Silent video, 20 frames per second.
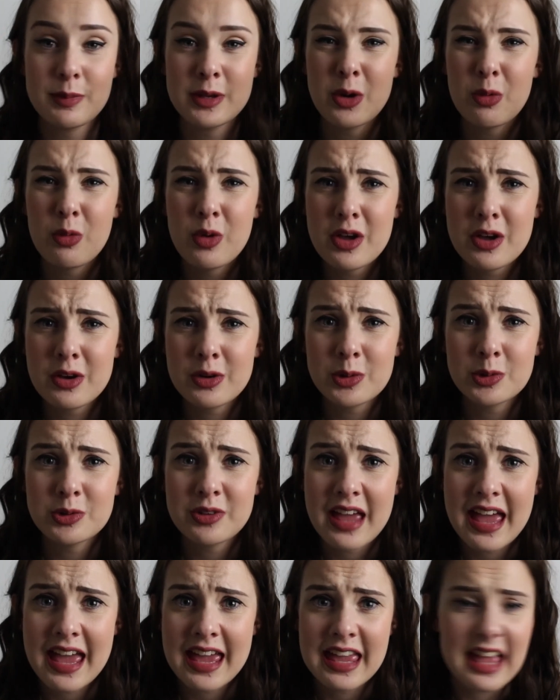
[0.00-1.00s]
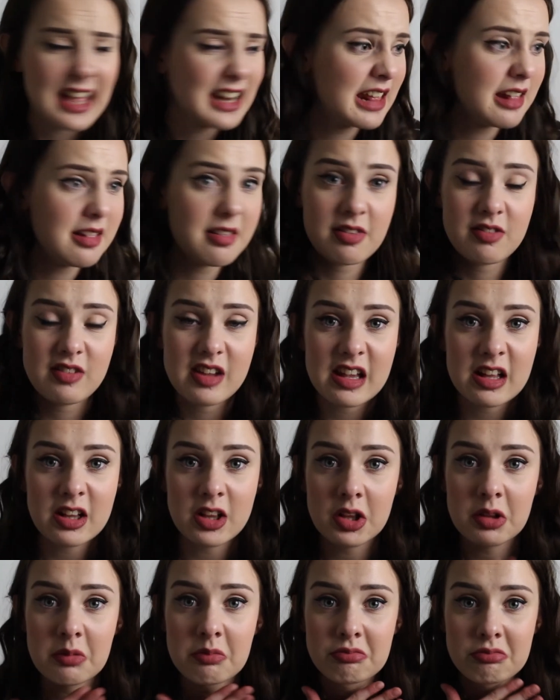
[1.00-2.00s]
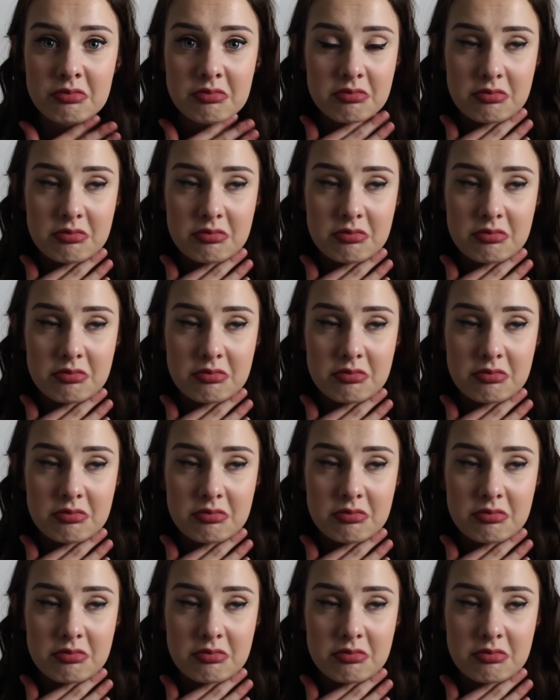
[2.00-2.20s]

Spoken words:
been at work all day, and it's still,